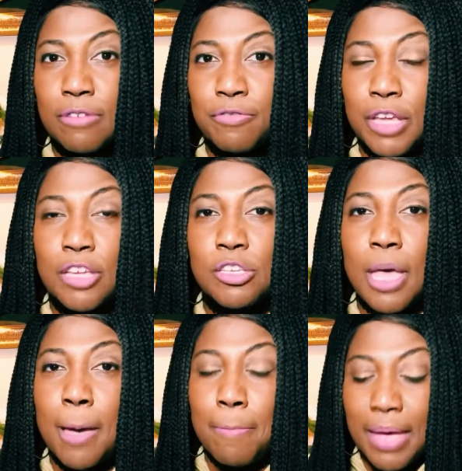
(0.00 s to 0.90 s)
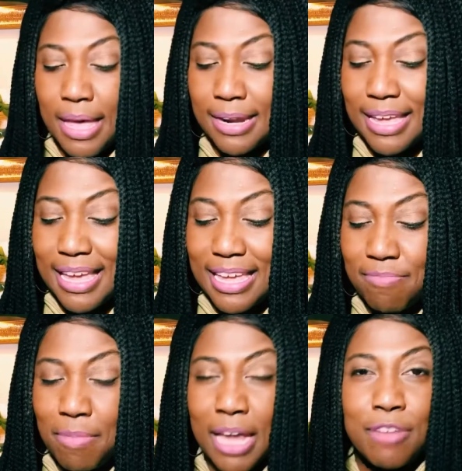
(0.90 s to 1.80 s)
in the flesh, but
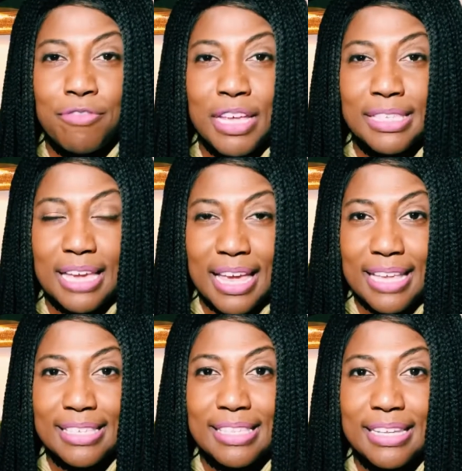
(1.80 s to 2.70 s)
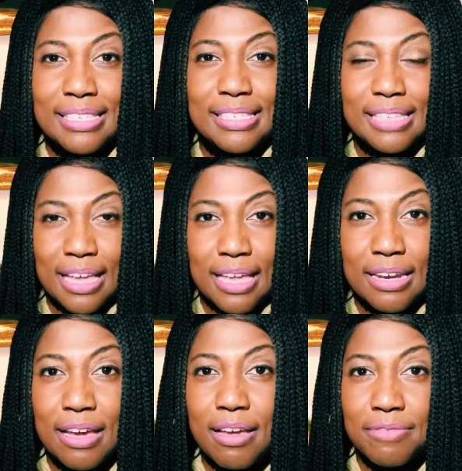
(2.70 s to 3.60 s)
he manifests as the
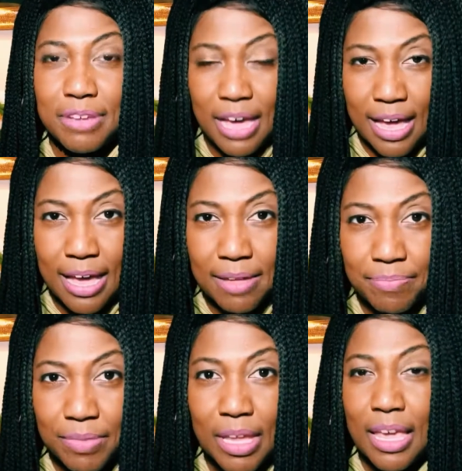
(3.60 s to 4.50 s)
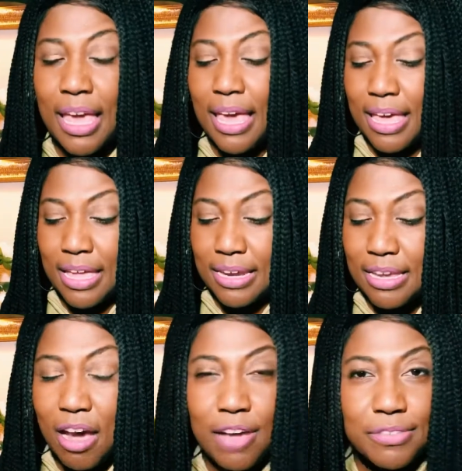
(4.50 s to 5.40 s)
Son of God. And
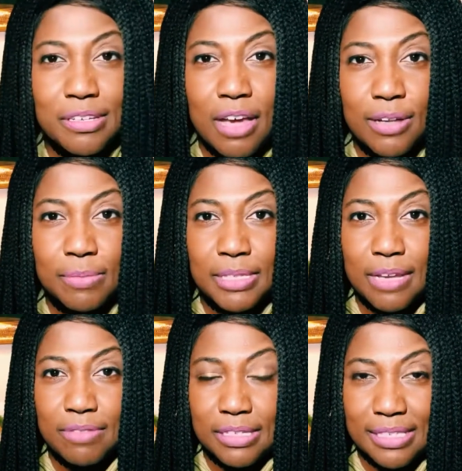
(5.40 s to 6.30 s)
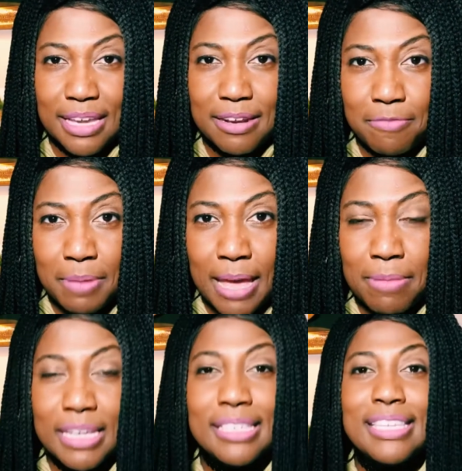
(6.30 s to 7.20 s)
he often called himself the Son of Man
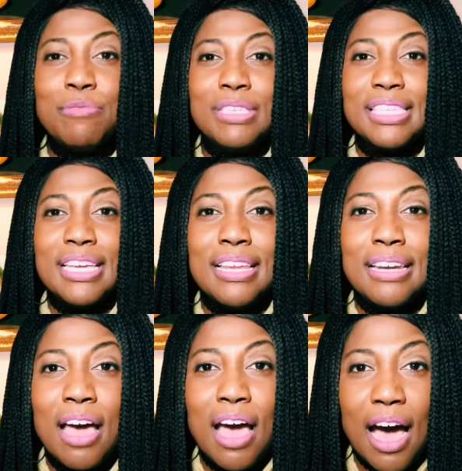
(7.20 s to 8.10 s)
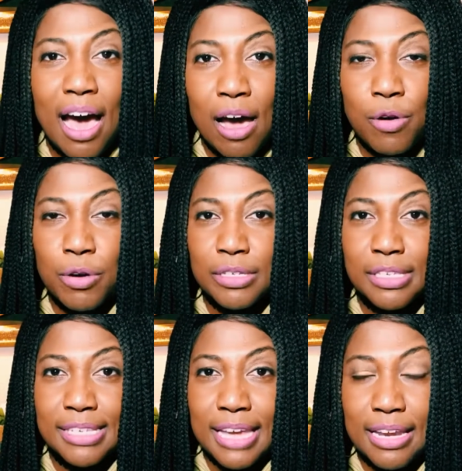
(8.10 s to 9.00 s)
because he was in our
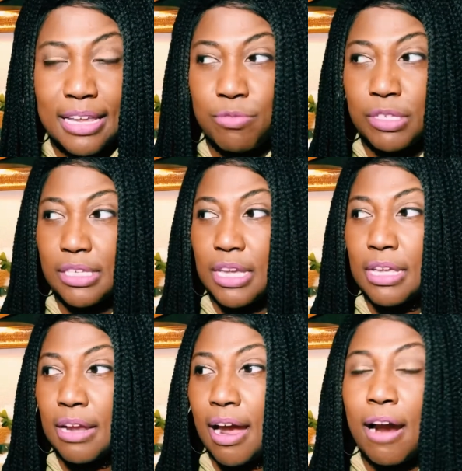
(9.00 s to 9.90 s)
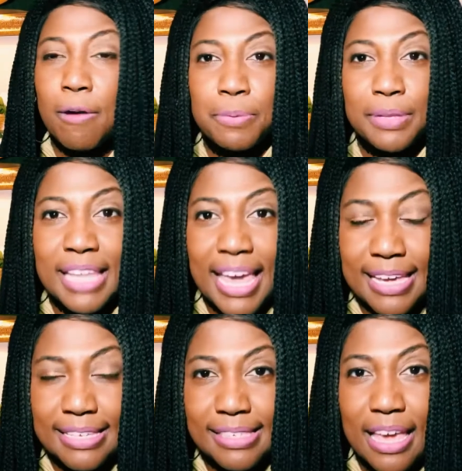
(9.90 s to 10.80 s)
stead. He was in our
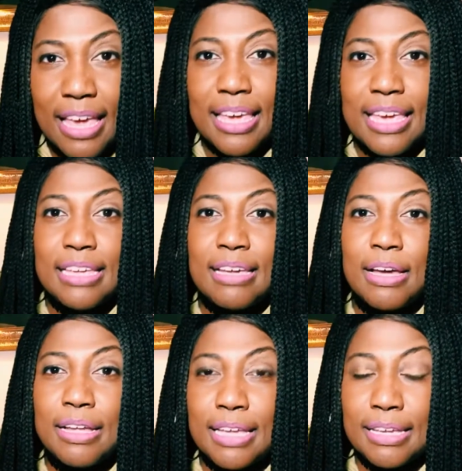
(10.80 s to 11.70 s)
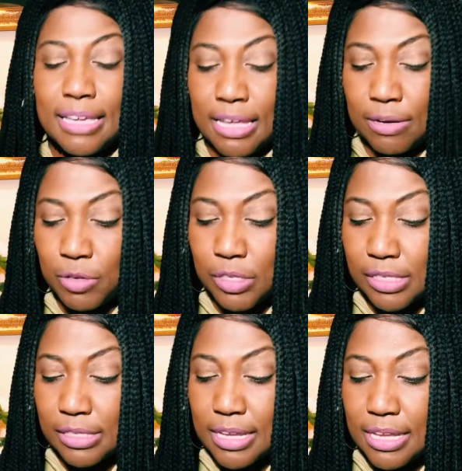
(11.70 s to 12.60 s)
place. He, uh, again,
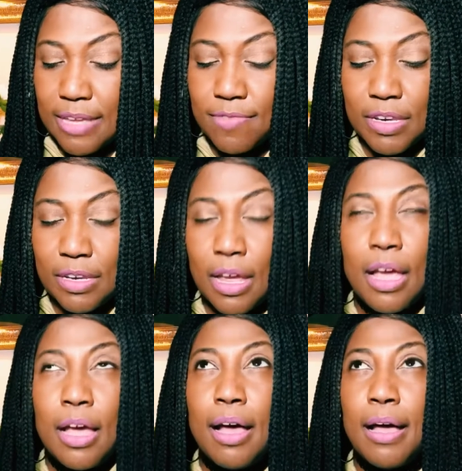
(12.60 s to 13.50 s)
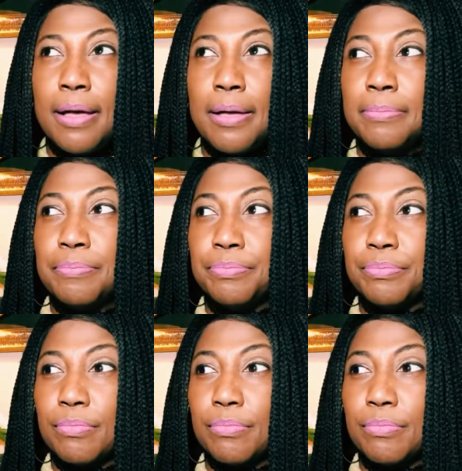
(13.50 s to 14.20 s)
was the even, um,